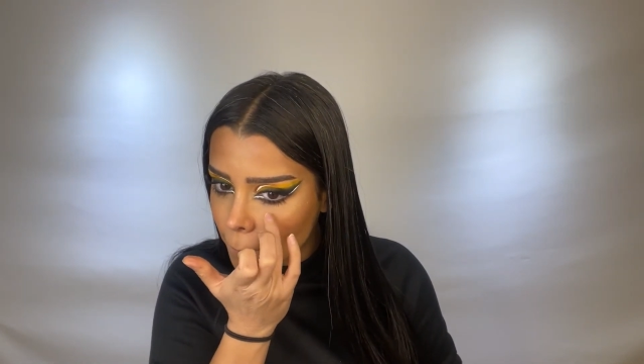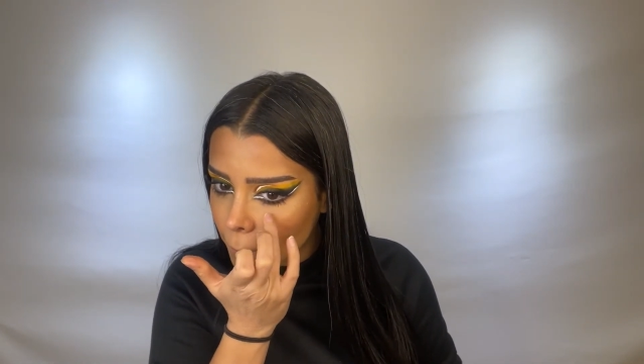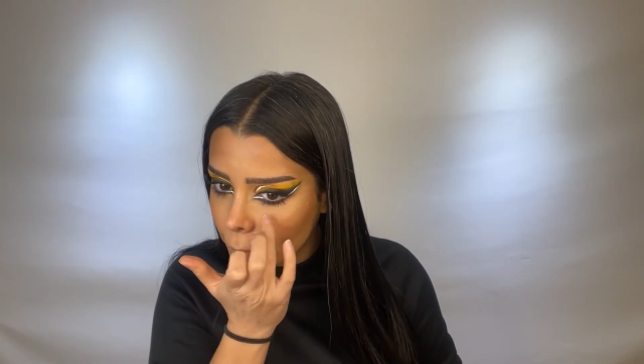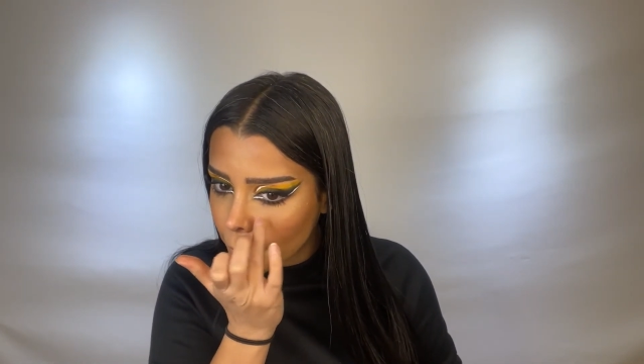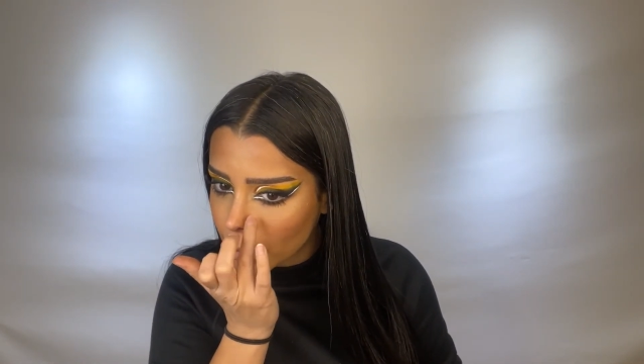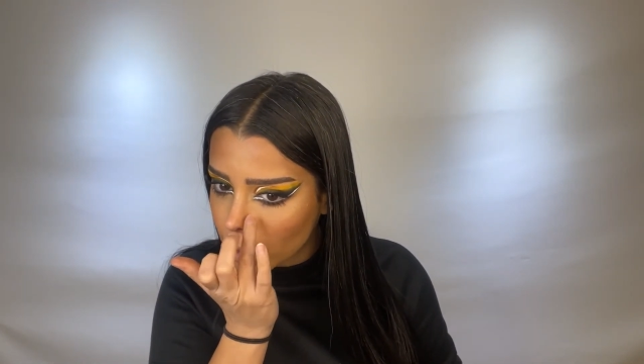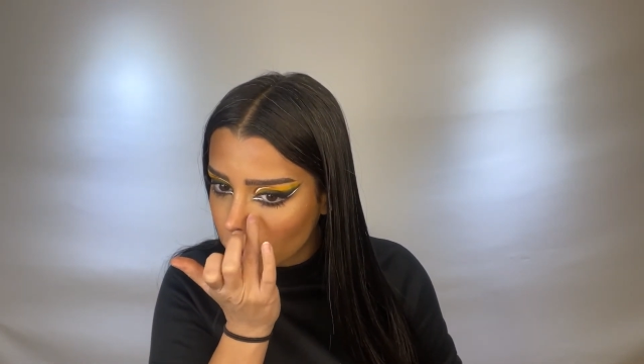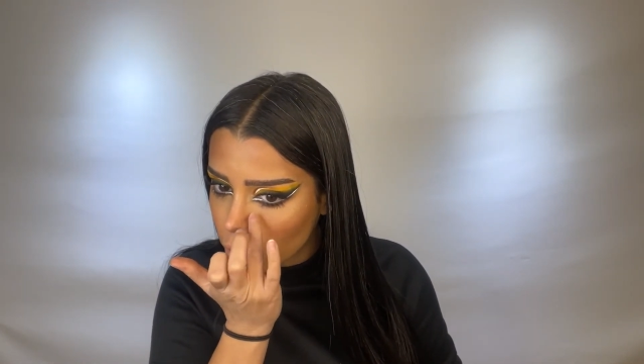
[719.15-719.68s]

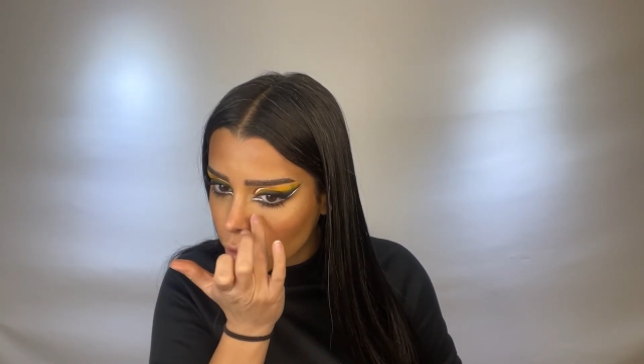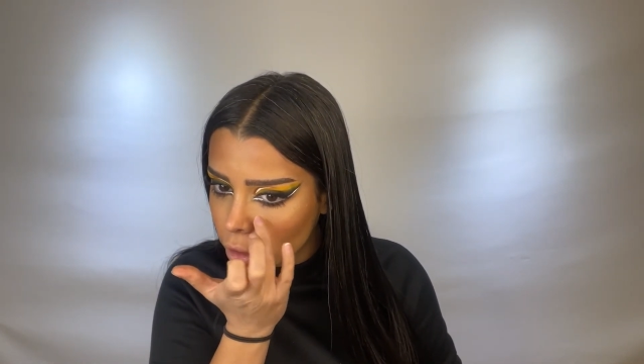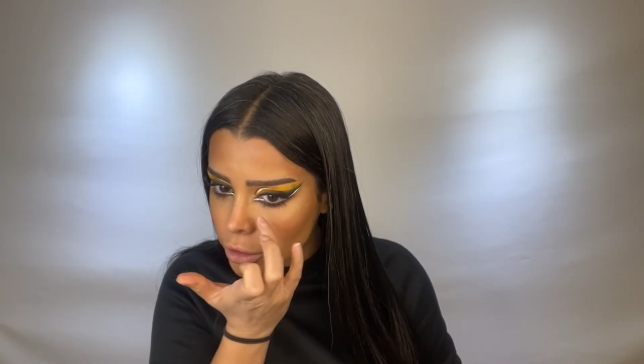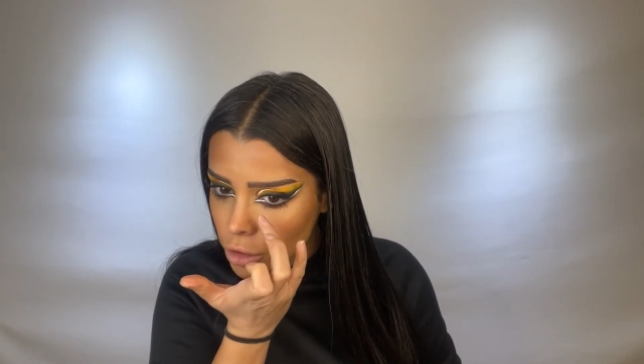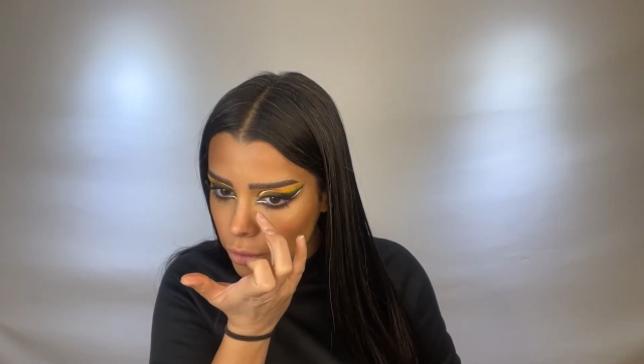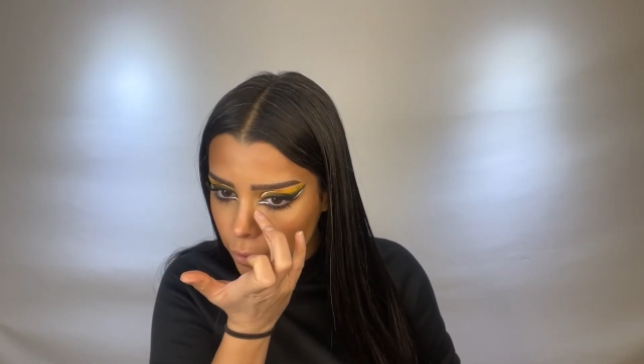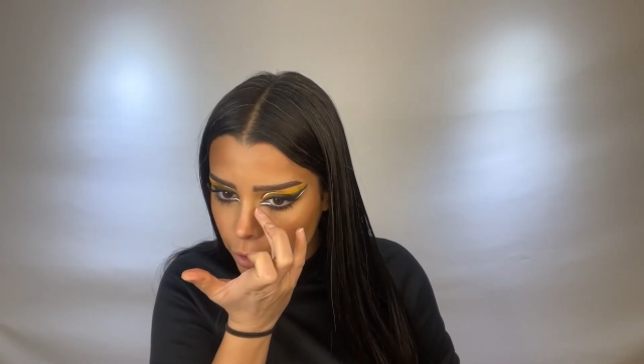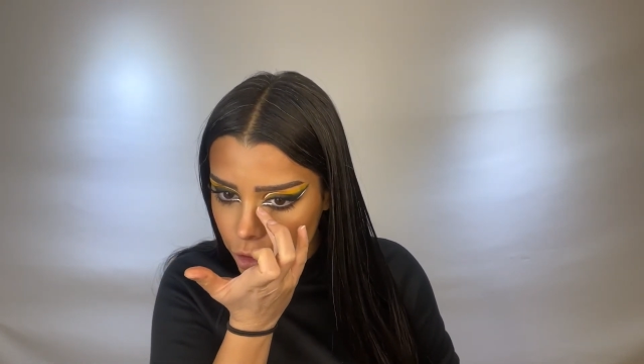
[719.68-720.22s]
but not
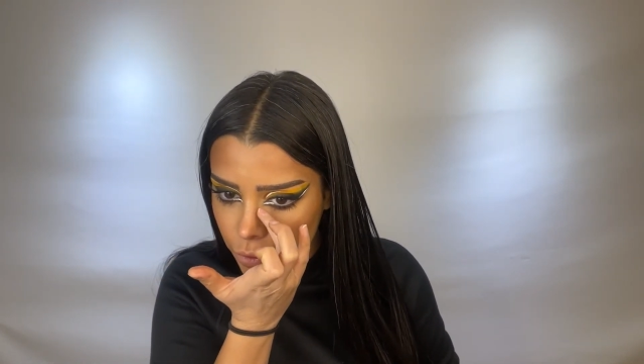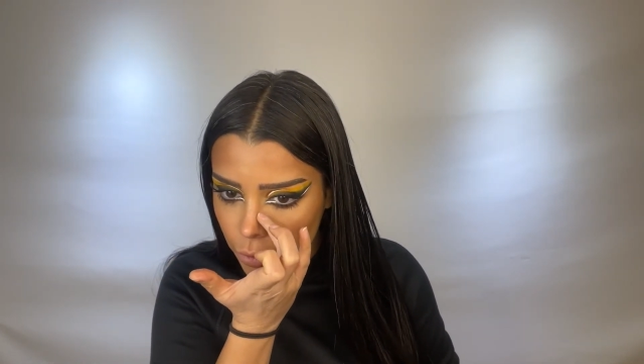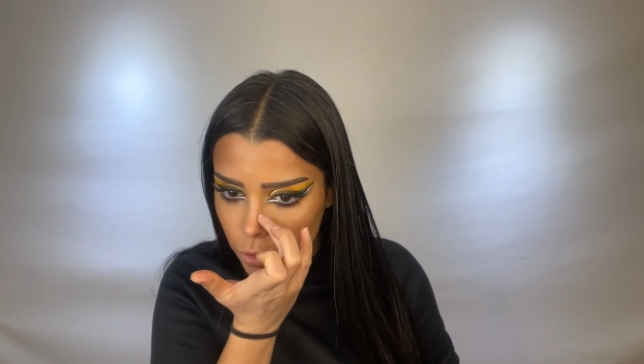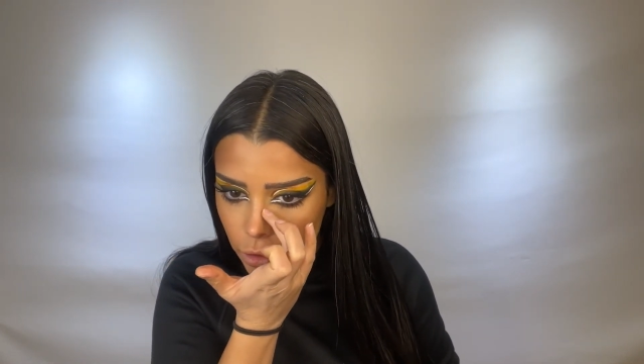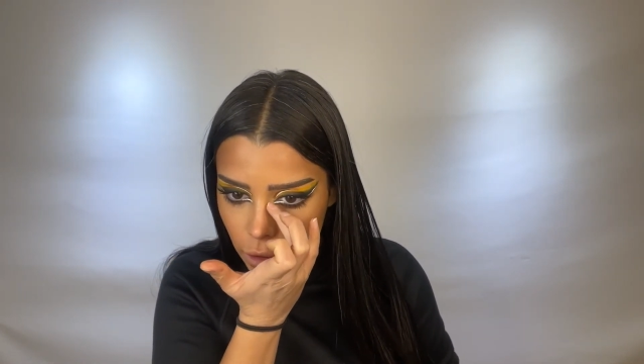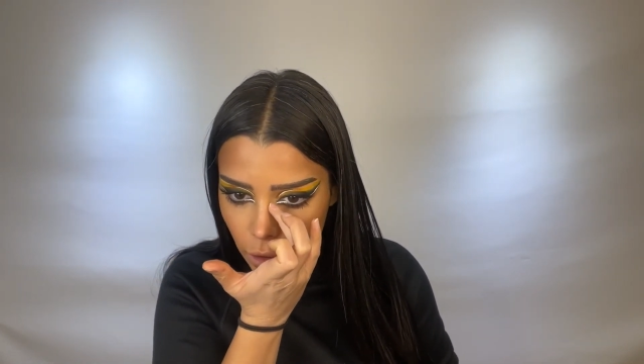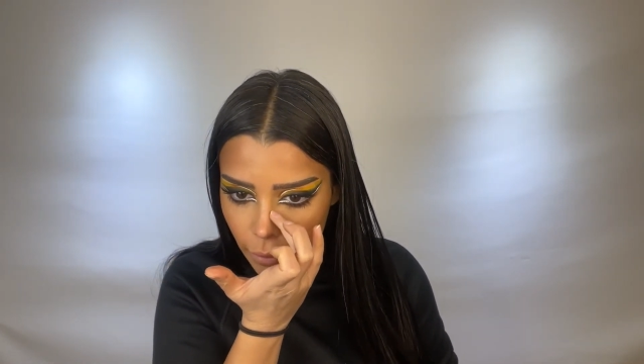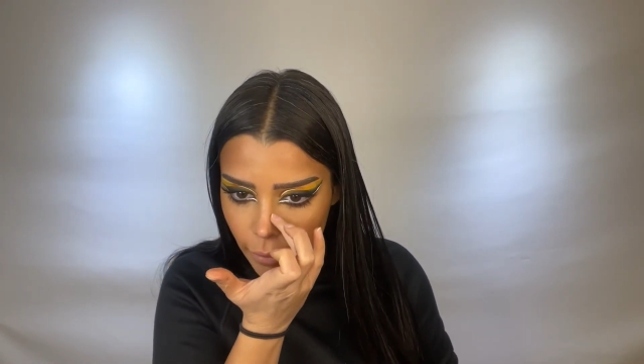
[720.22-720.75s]
too much, mostly on